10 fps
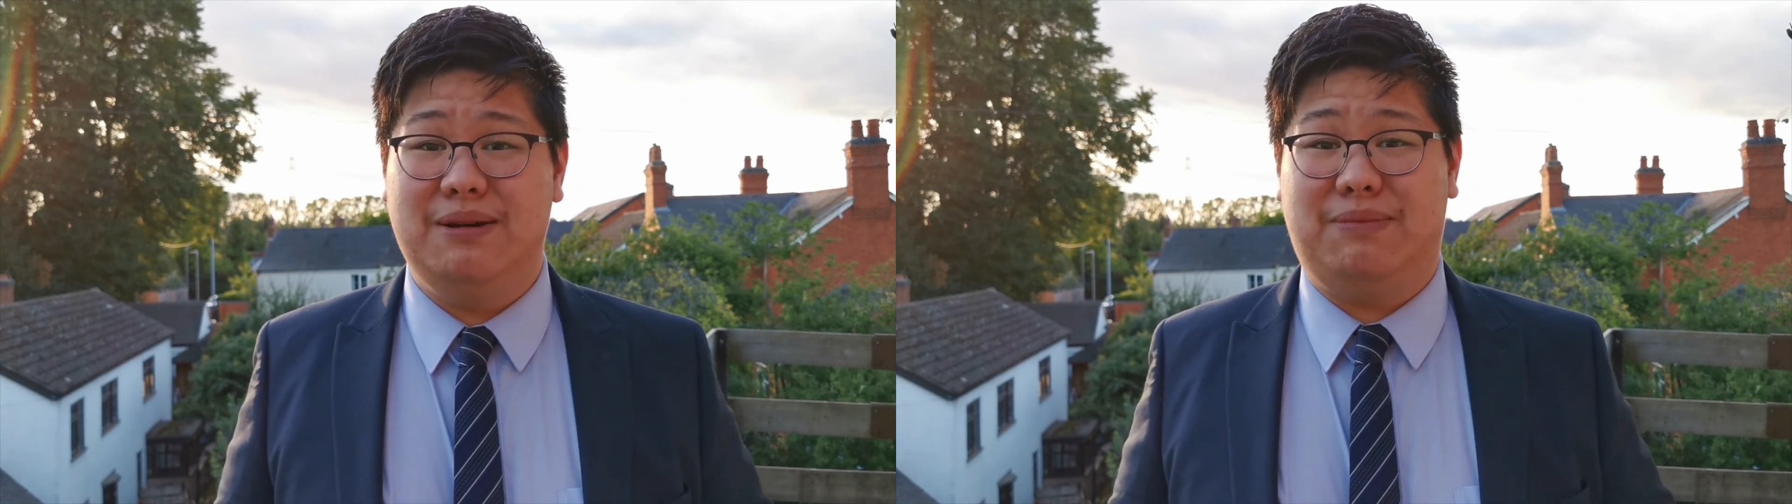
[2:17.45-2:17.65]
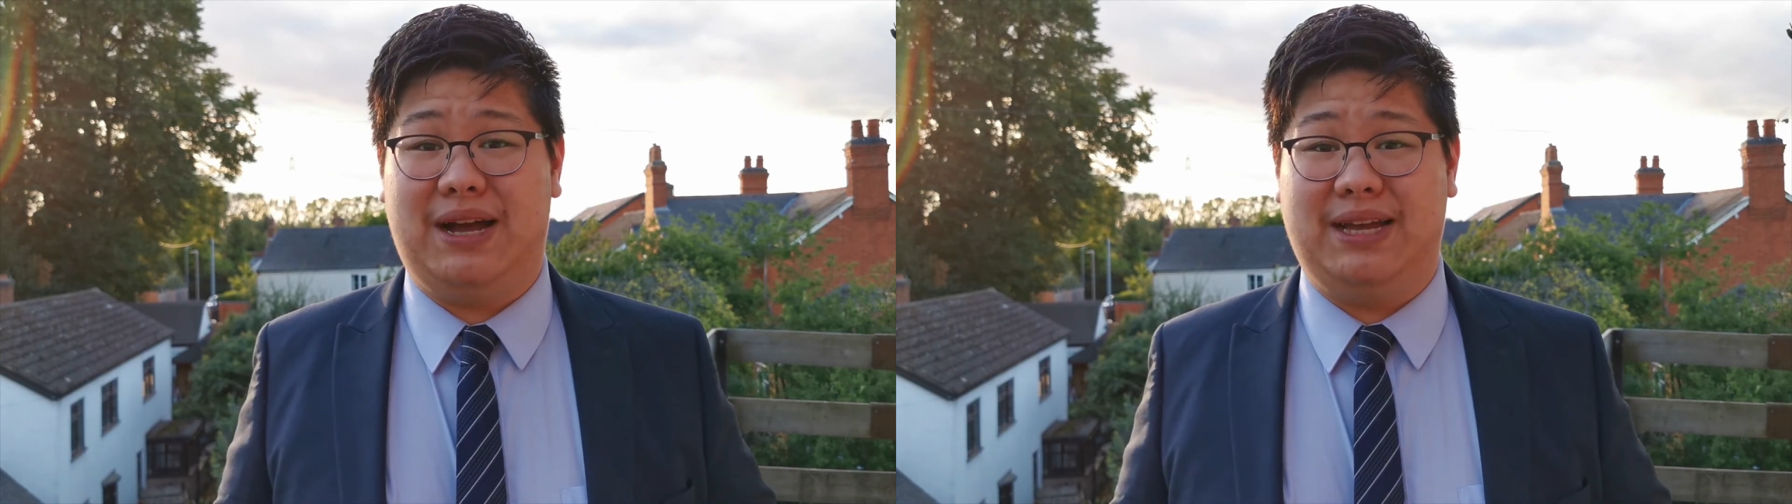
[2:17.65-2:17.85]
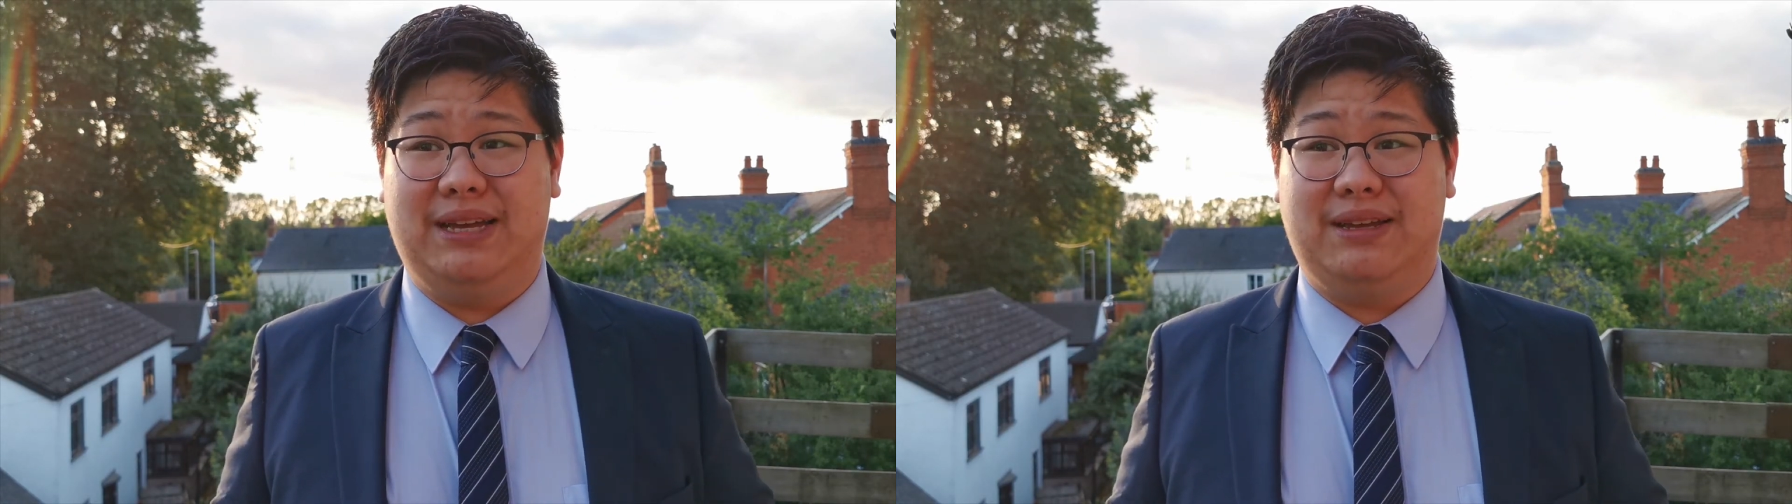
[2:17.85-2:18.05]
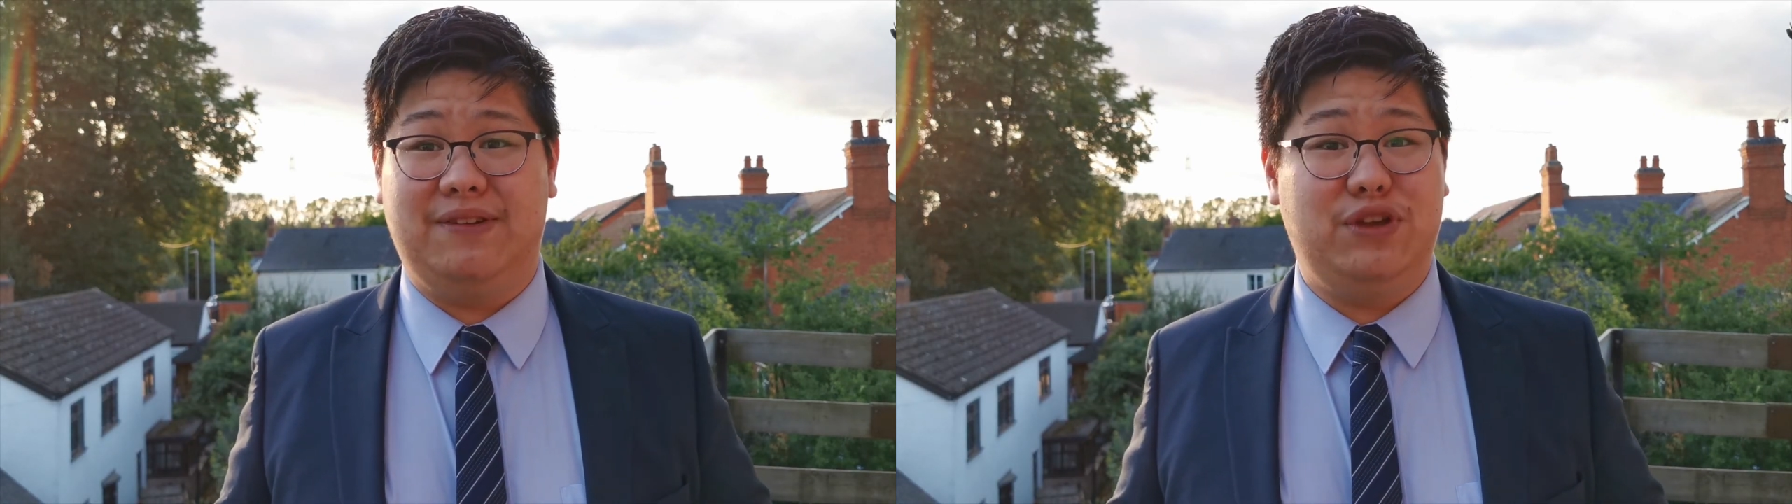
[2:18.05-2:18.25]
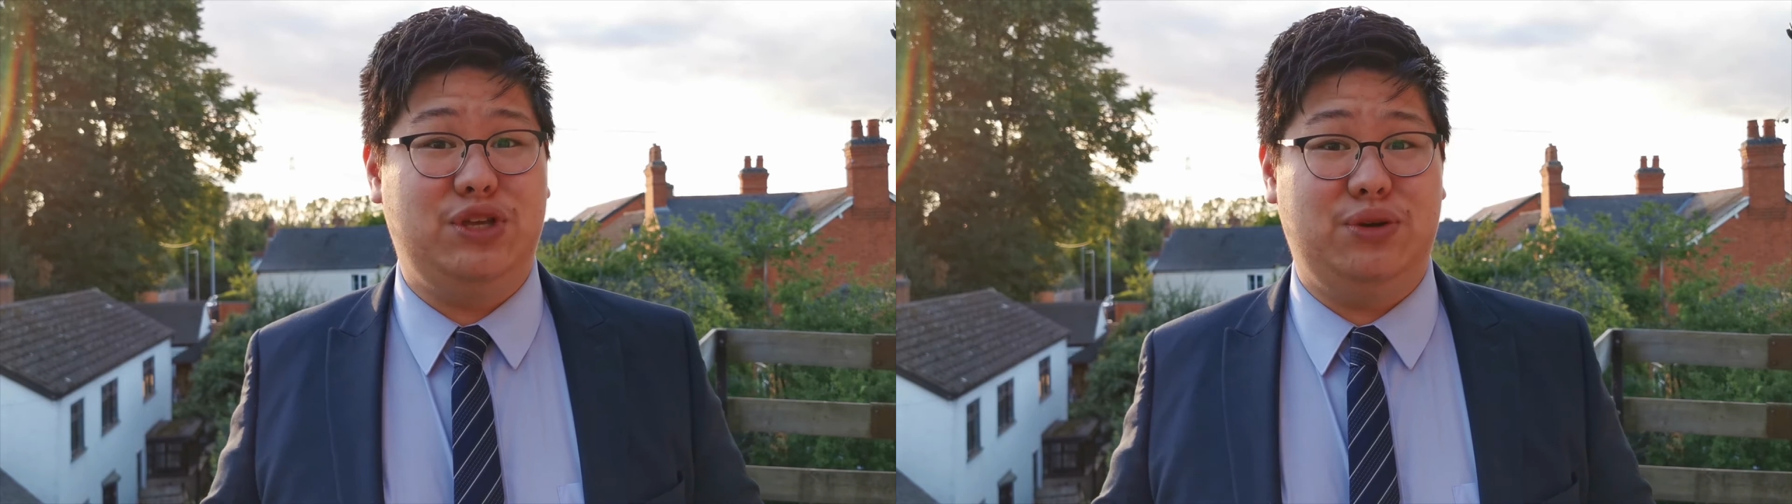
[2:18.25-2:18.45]
by
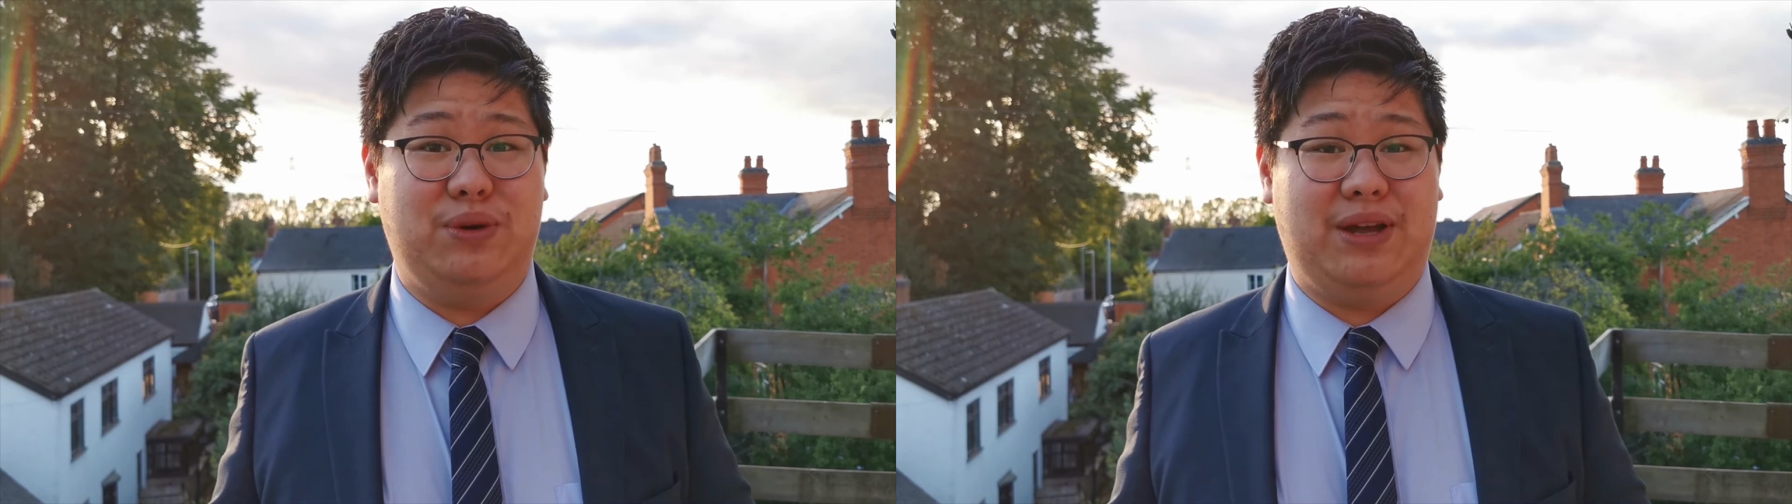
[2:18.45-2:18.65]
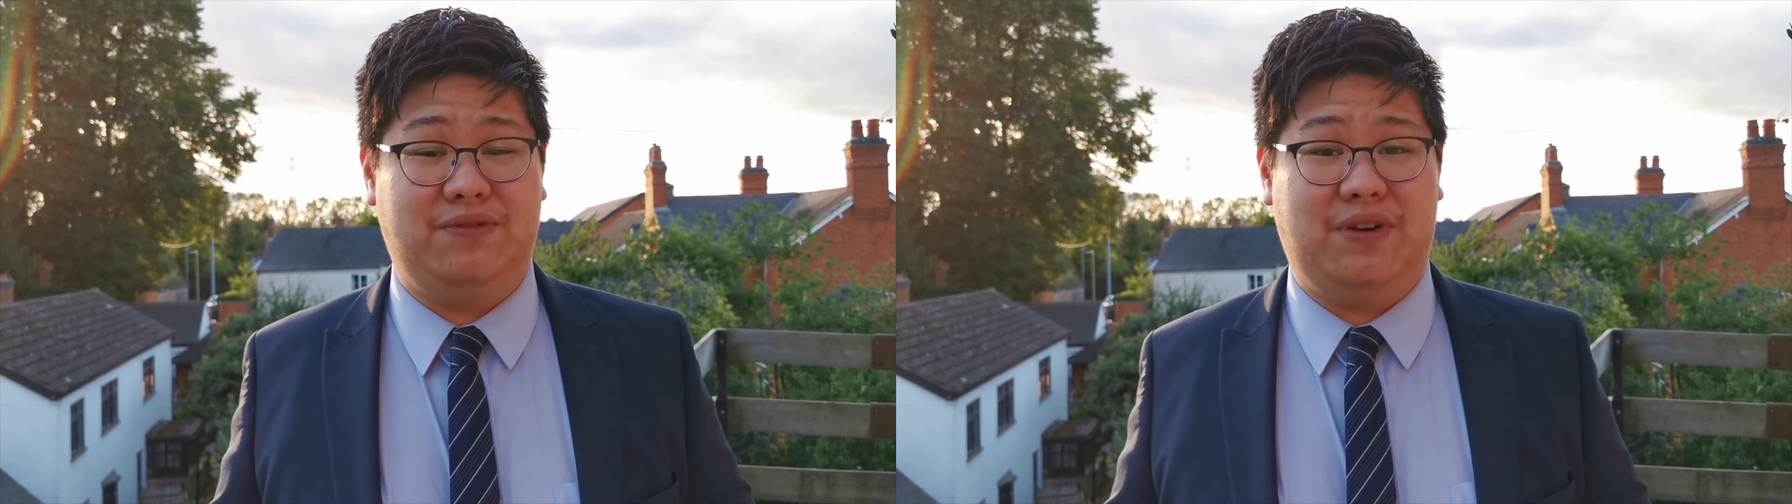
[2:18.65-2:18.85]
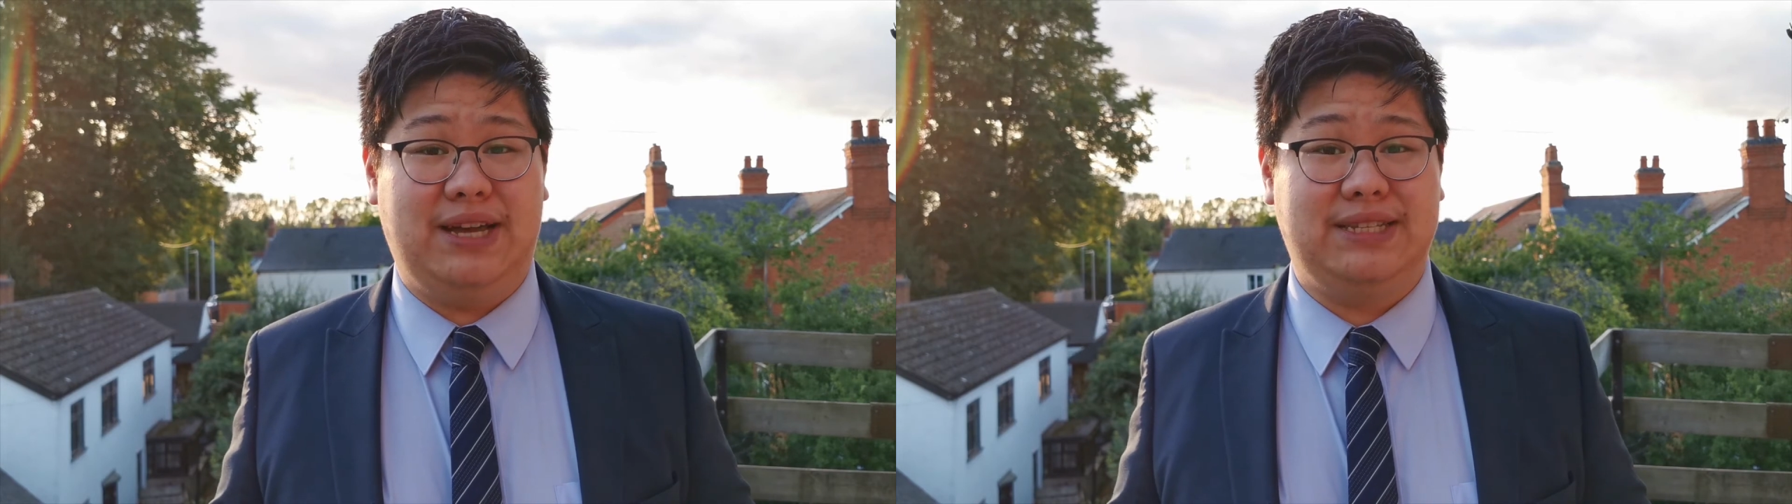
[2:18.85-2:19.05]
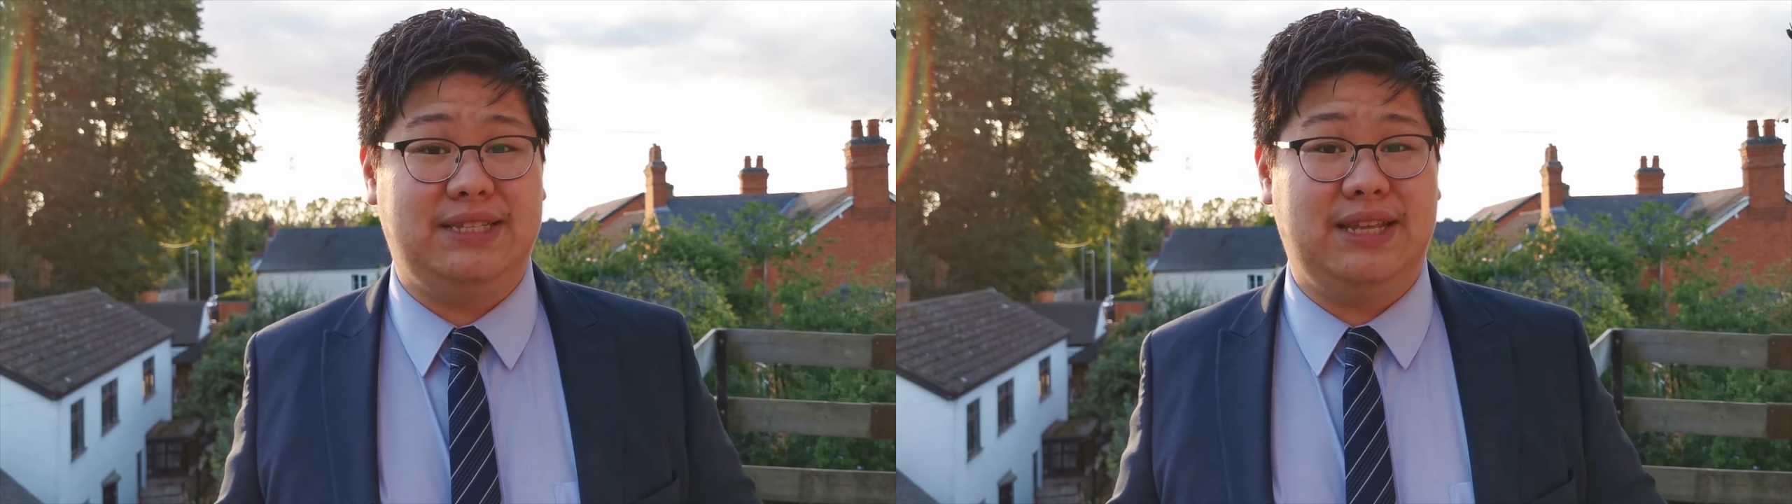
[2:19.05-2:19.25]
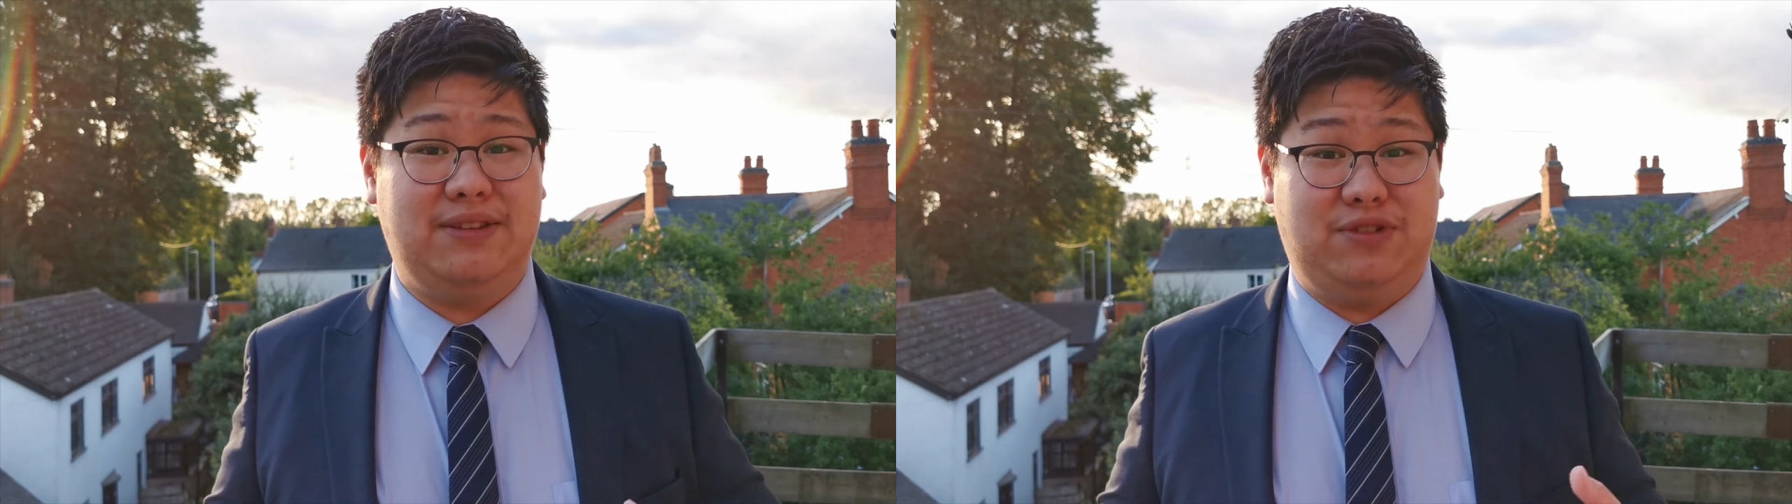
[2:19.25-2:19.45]
giving you advice